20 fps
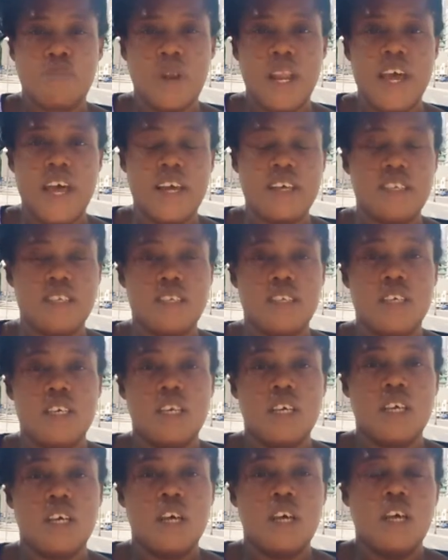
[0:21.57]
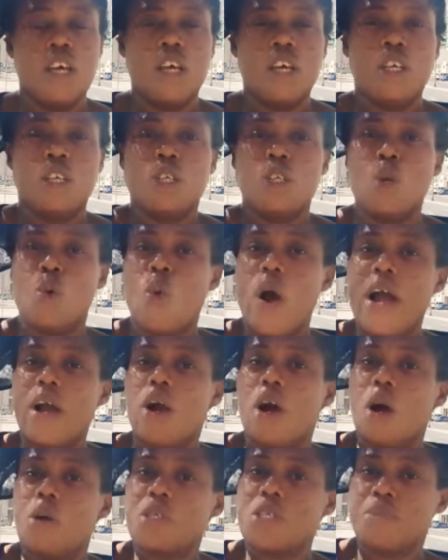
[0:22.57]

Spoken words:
place, you wake up